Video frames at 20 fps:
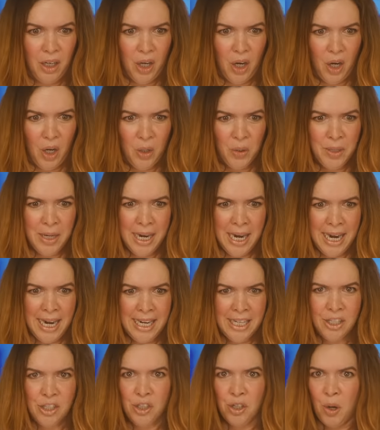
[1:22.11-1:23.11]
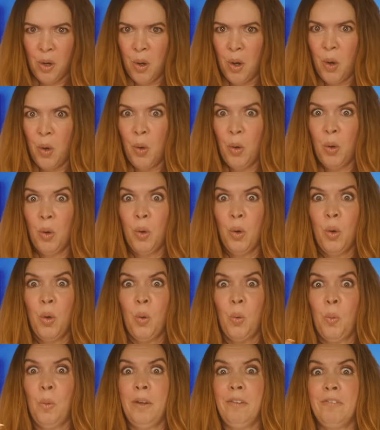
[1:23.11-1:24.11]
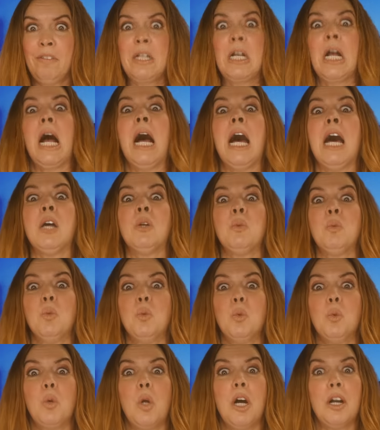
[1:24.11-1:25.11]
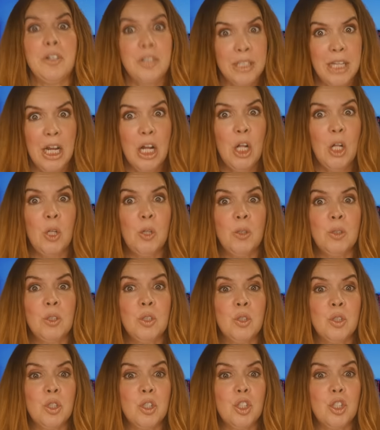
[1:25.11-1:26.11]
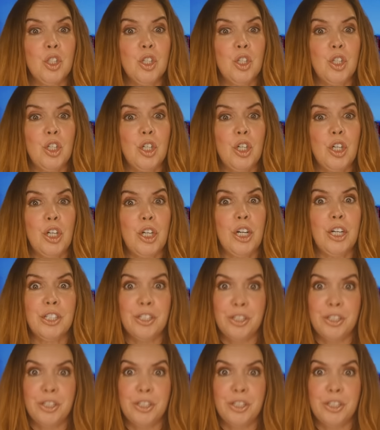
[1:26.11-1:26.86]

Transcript: Okay, so we've got ourselves a